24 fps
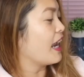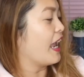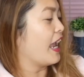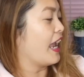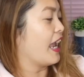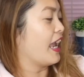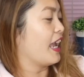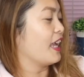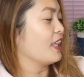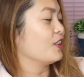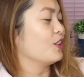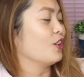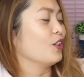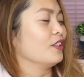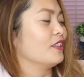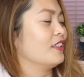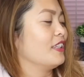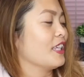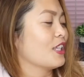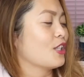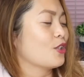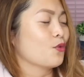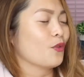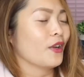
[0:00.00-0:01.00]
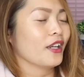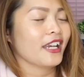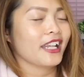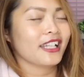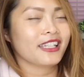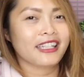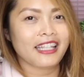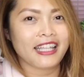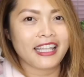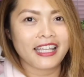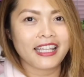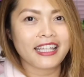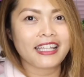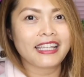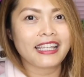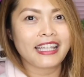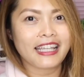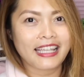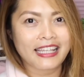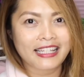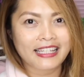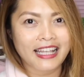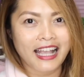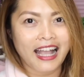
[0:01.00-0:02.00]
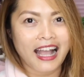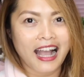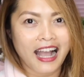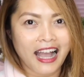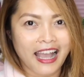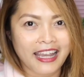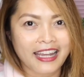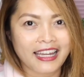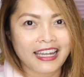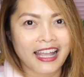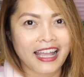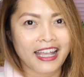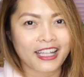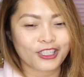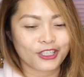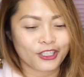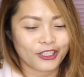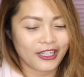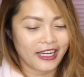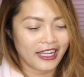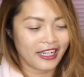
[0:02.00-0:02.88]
and this one I think is a highlighter.